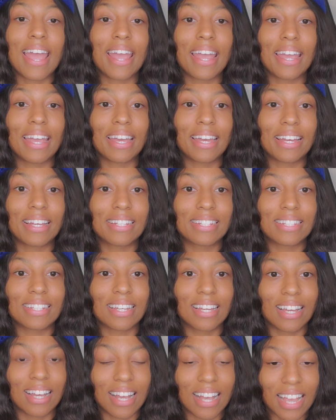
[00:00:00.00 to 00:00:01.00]
And
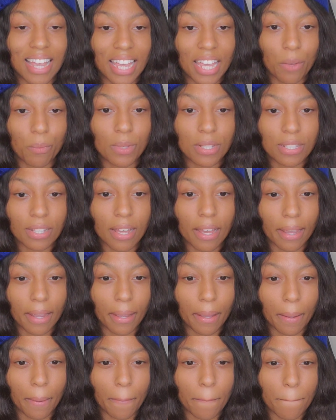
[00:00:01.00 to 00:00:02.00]
it was
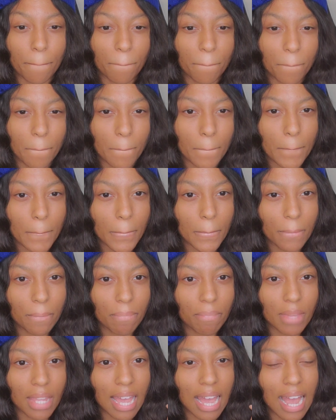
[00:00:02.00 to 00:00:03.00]
like
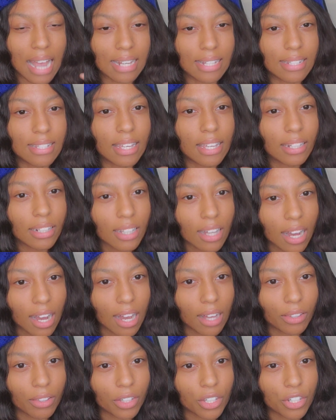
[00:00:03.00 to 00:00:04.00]
I did
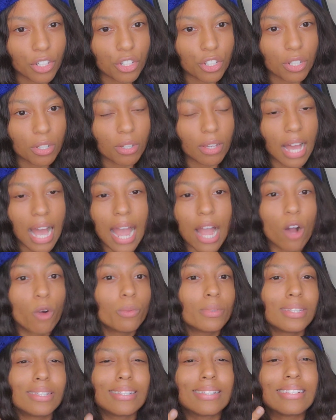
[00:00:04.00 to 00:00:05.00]
college. I
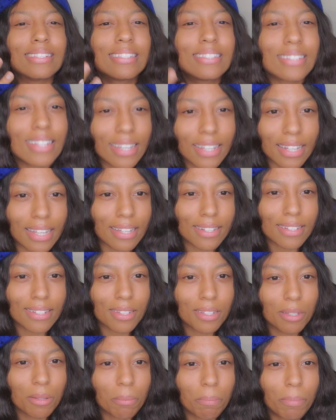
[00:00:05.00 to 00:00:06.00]
only did
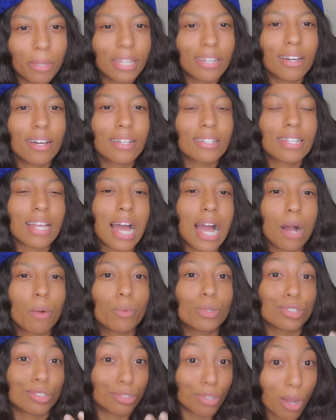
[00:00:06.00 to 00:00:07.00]
it because I
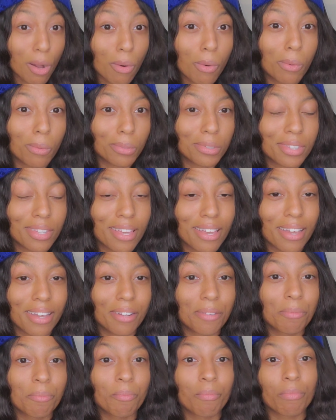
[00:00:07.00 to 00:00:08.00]
was told
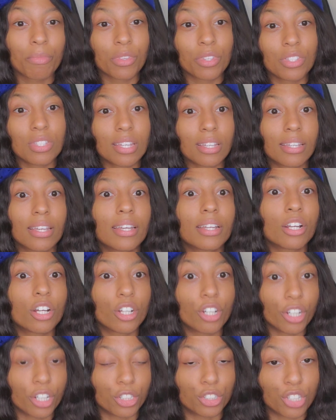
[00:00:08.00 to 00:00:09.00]
that to get a
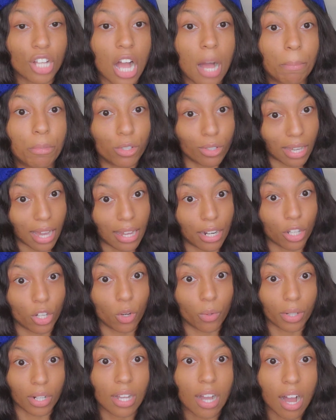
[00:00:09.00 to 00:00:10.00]
good job, you got to
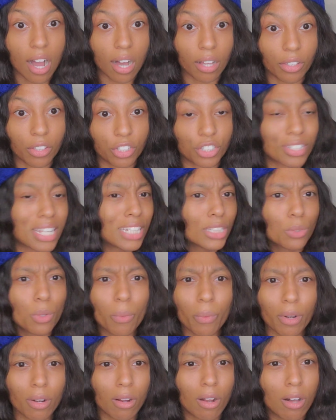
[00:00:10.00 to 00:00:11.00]
go to college. That's
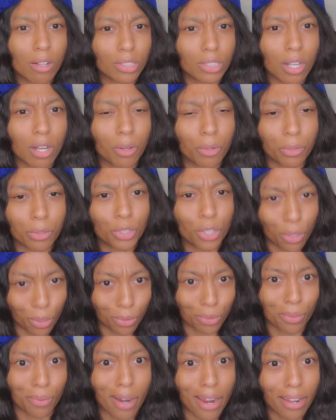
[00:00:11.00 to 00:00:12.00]
what we're all
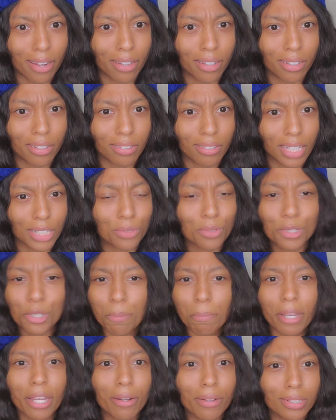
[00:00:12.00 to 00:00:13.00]
told, right? That's
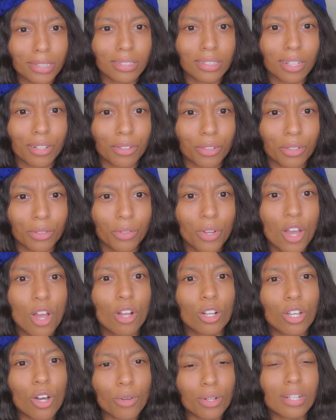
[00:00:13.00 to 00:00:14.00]
what your parents tell you.
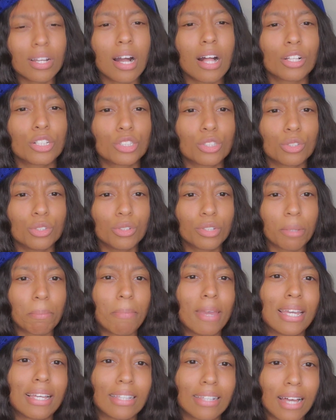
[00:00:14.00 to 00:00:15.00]
Go to college so you
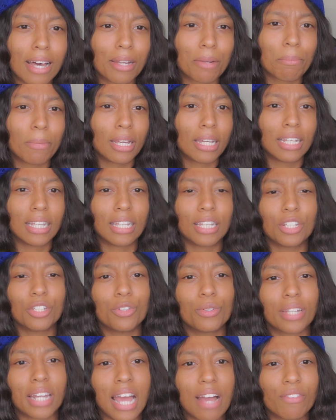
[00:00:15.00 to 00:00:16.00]
can make a lot of money
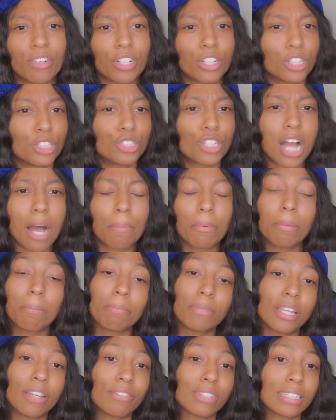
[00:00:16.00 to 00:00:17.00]
and you can have a good job
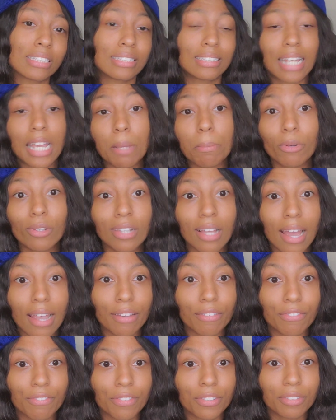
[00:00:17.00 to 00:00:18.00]
and live a stable
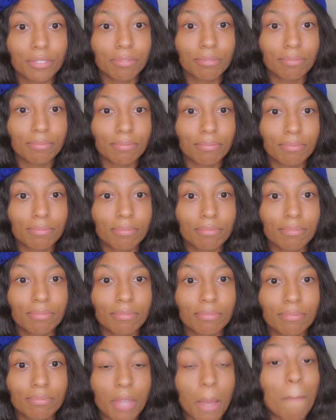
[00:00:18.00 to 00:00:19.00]
life.
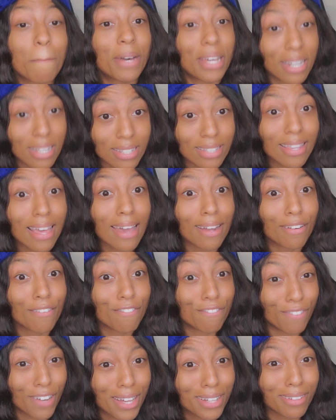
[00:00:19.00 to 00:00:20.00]
But is that a
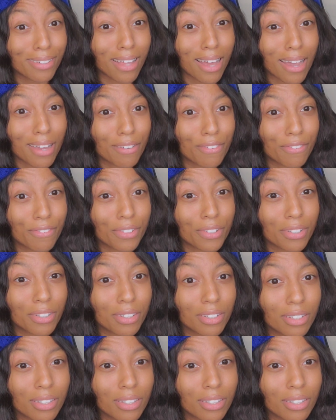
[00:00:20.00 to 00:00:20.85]
fun life?